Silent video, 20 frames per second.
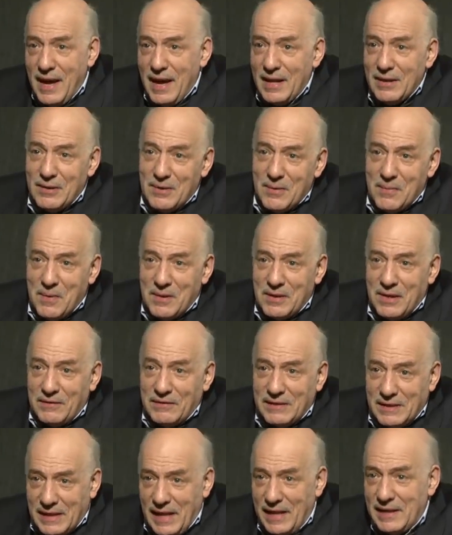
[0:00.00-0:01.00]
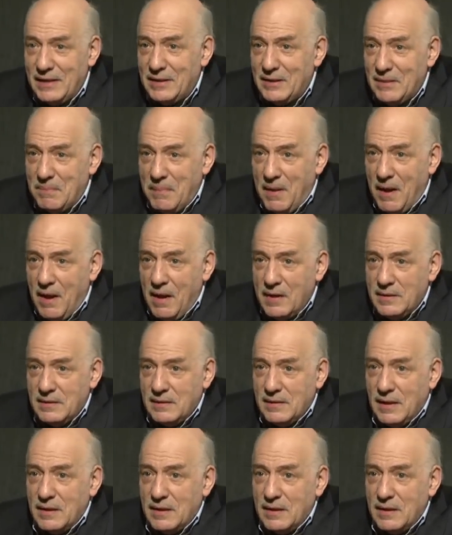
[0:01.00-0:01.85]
I look at what they've said in the past.